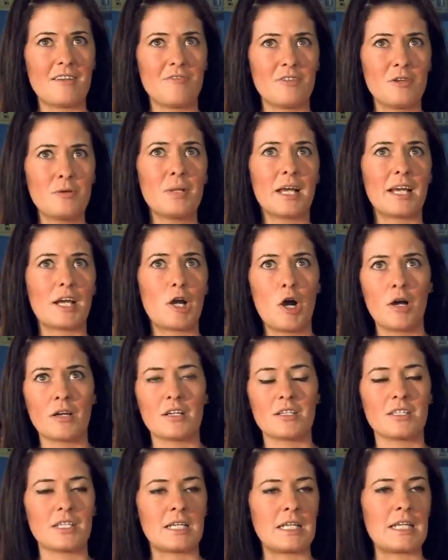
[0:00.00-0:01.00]
if you like
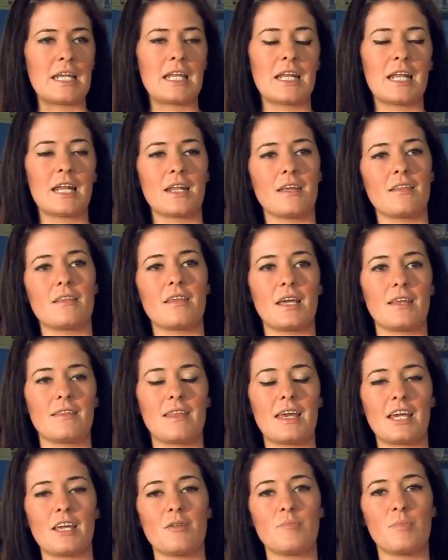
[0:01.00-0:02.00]
honestly need anything,
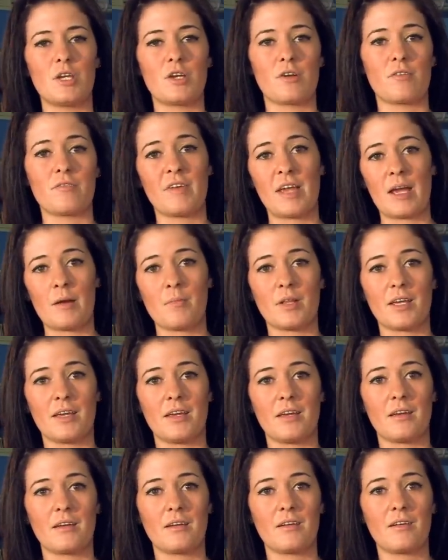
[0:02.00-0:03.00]
they can be your
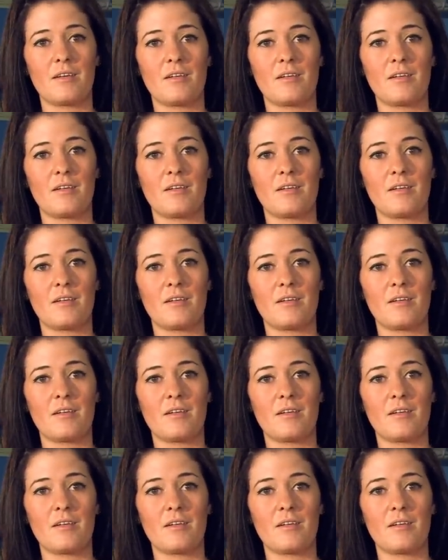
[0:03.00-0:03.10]
family